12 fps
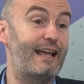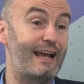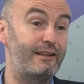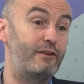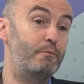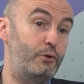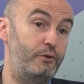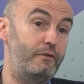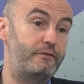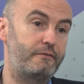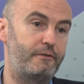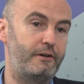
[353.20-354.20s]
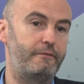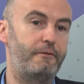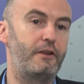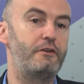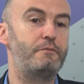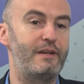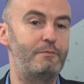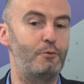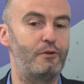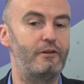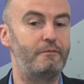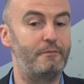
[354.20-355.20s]
and the moves for those
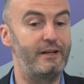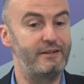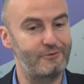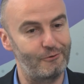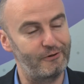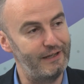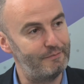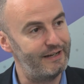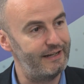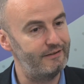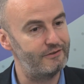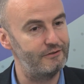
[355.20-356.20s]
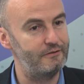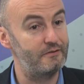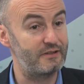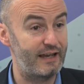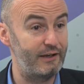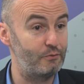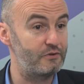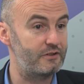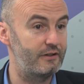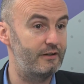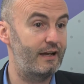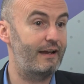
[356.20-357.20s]
people that have historically been into sales
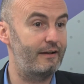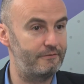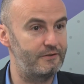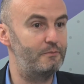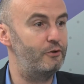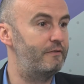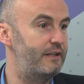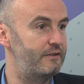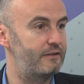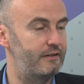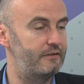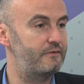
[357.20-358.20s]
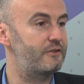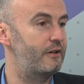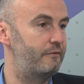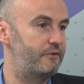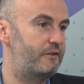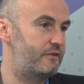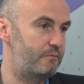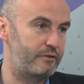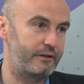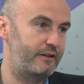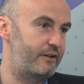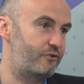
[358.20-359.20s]
to have to move into services to
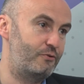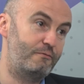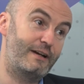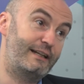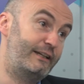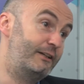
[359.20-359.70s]
bring additional value.